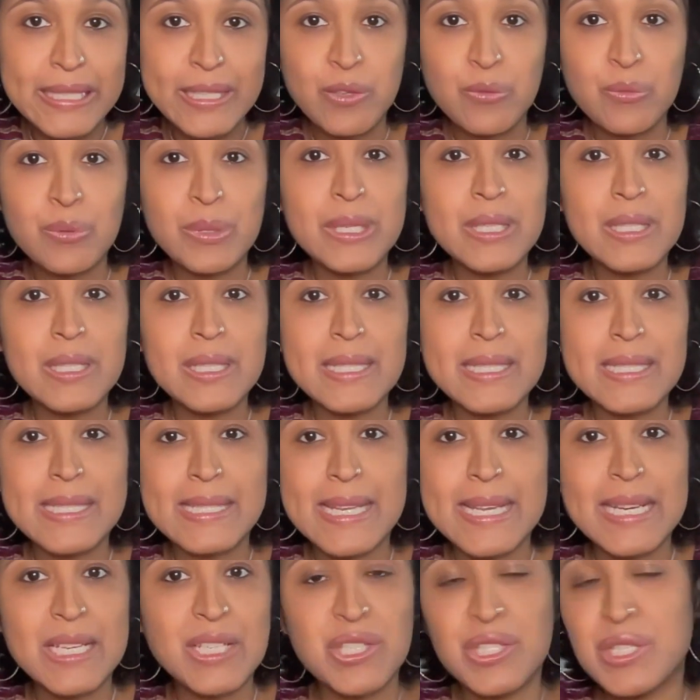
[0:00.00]
a
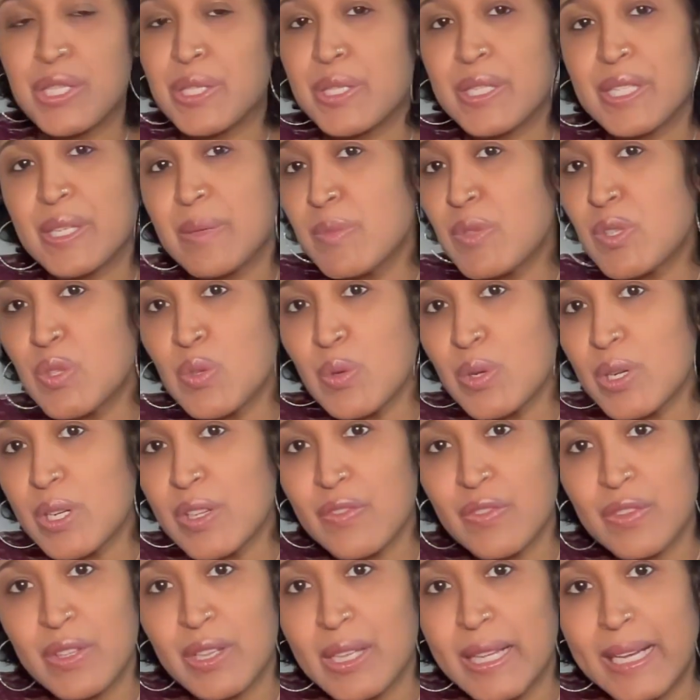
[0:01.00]
realization, some sort
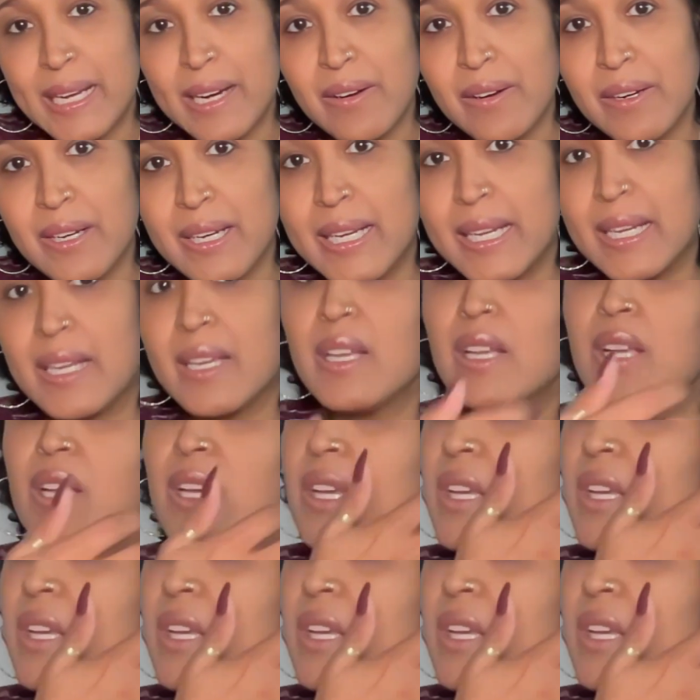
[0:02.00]
of clarity,